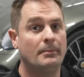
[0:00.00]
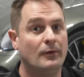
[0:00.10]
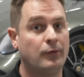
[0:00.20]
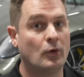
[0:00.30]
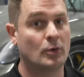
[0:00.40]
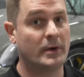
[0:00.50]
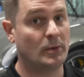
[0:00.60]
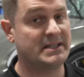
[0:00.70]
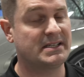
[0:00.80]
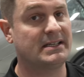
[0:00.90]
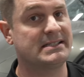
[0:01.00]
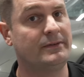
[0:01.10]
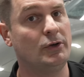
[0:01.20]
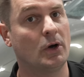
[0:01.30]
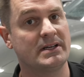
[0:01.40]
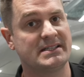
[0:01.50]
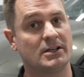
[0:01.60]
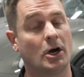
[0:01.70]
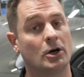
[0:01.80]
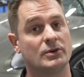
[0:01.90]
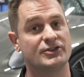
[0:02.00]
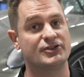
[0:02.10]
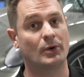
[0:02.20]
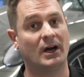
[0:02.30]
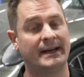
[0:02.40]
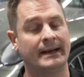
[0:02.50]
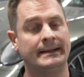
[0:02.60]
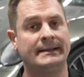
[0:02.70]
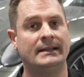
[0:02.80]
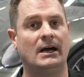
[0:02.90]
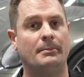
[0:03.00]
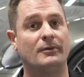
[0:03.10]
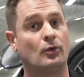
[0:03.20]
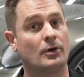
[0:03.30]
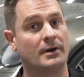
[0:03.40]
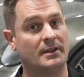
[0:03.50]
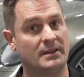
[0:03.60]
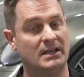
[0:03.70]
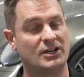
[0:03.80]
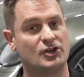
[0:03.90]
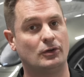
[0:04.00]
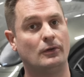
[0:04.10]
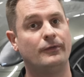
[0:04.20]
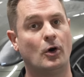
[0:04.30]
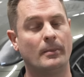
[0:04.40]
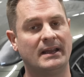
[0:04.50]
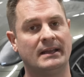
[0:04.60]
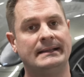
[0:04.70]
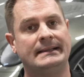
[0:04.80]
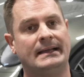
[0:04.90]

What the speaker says: before we rinse it, because if you notice, the car was dry before the initial foaming.